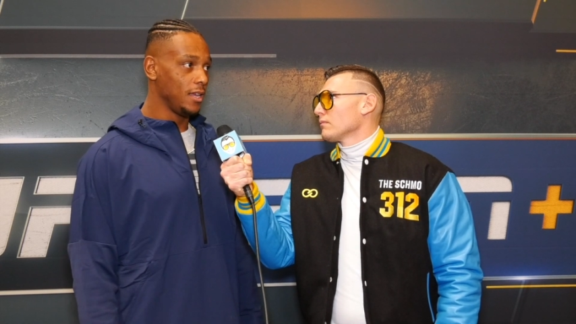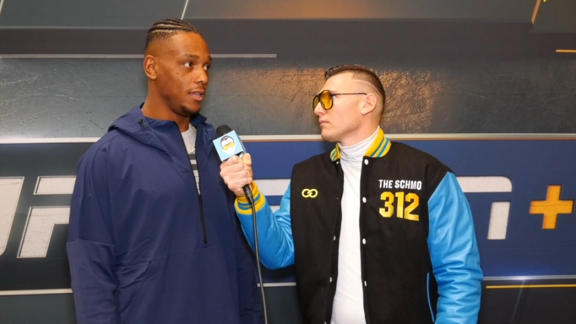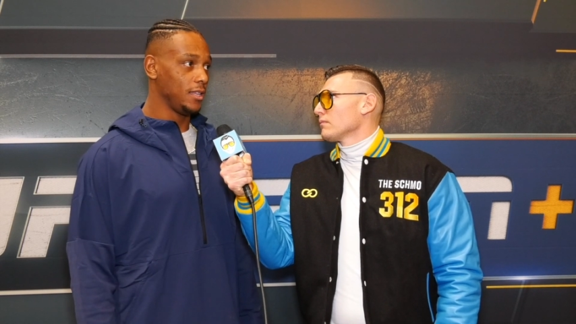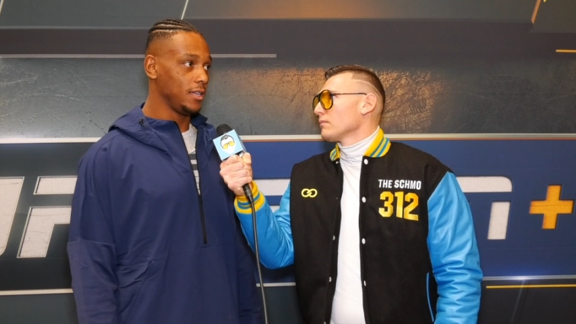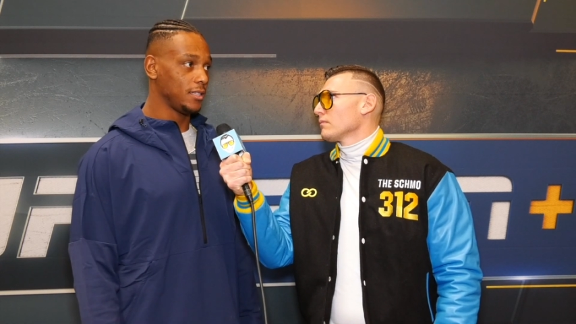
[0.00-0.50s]

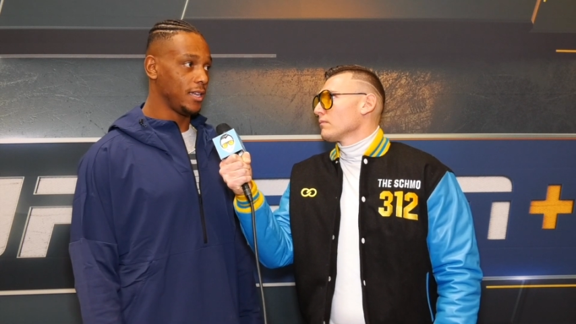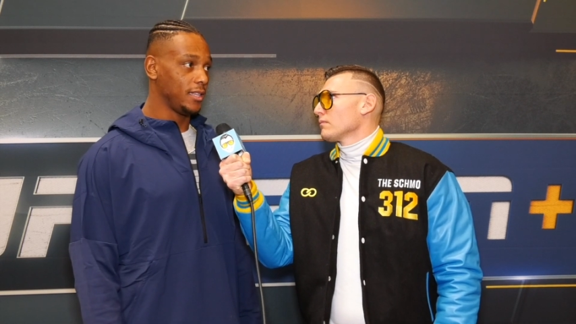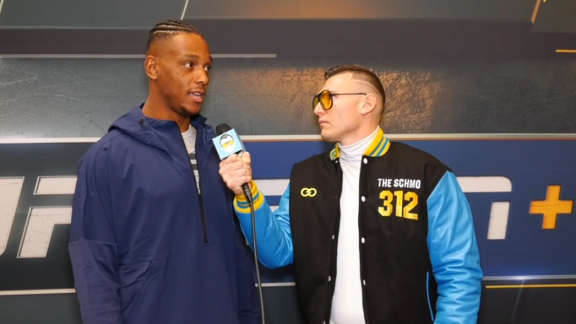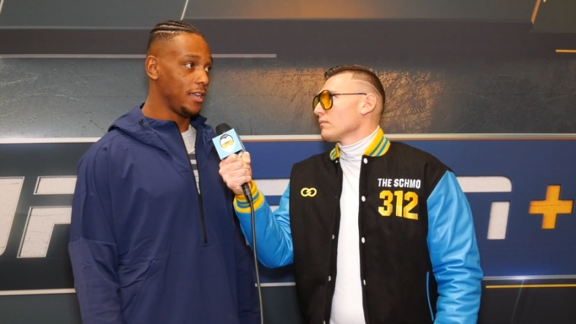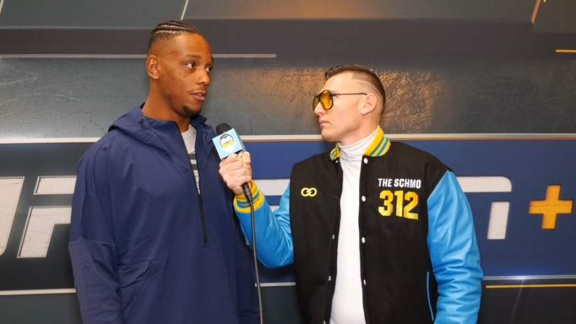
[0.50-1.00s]
Speaker 1: and things like
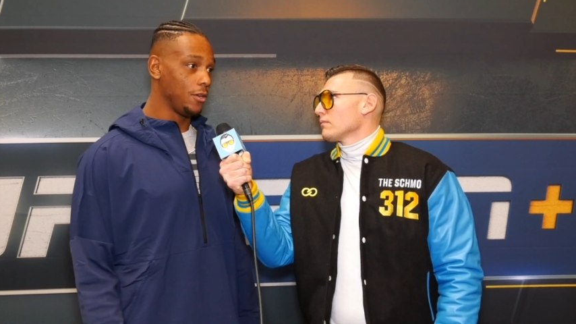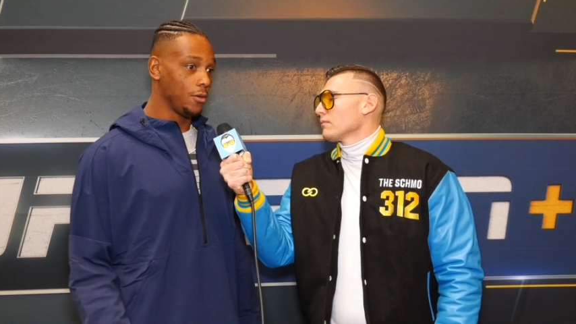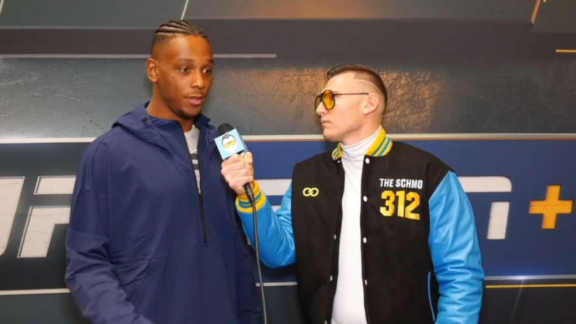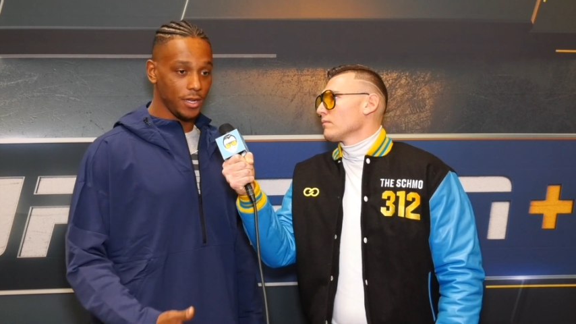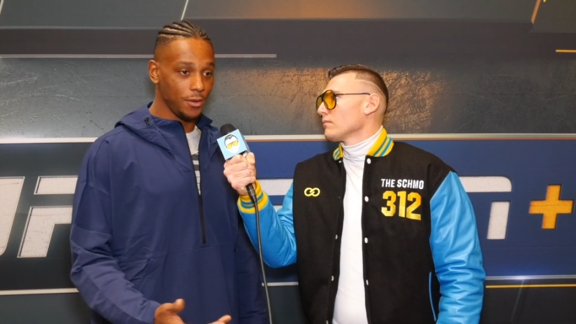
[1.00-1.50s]
that, you
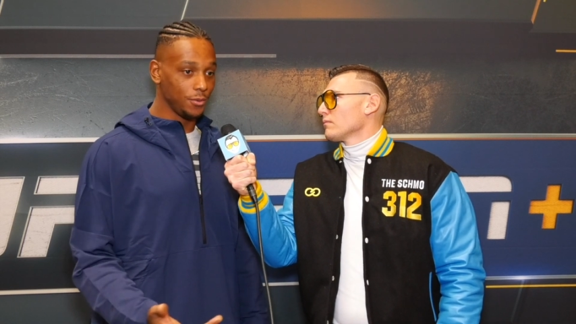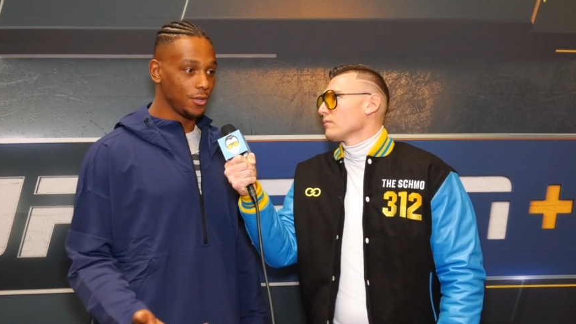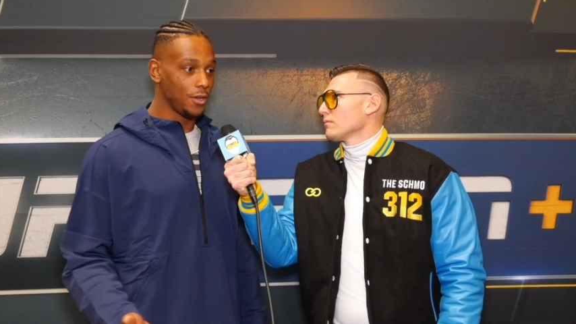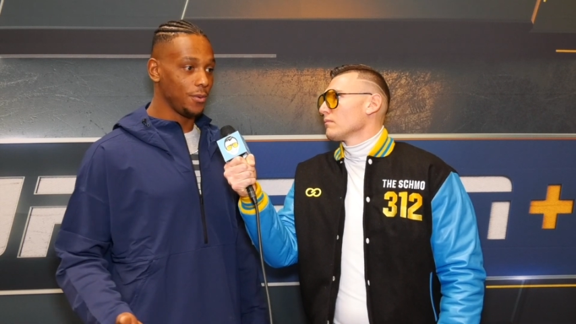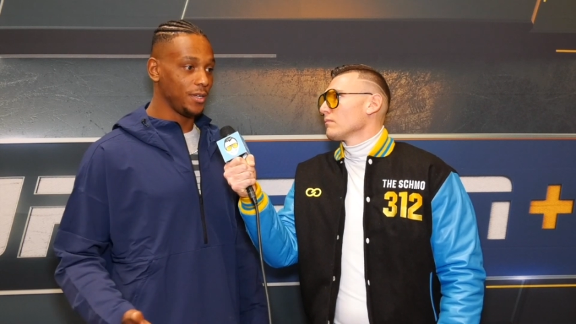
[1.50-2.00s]
know, and then it was
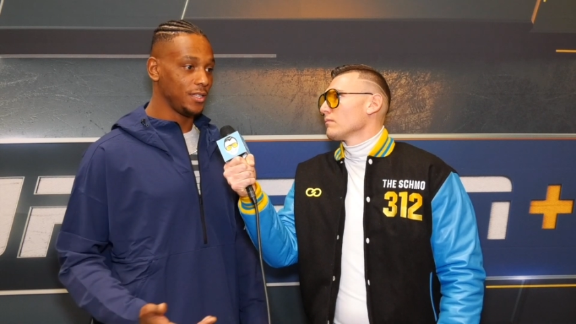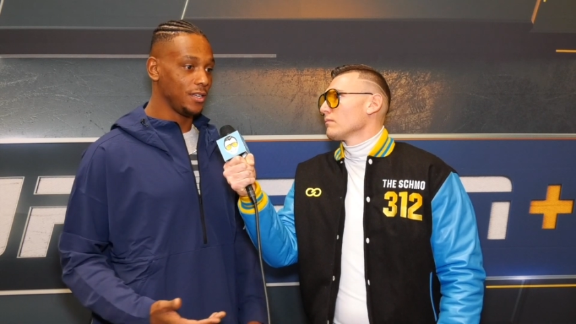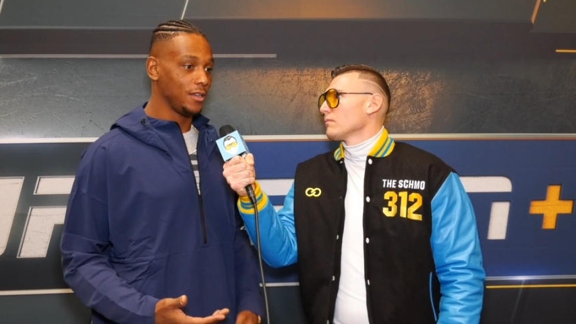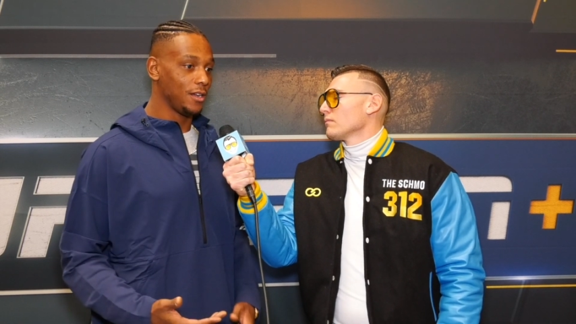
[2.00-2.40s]
always the,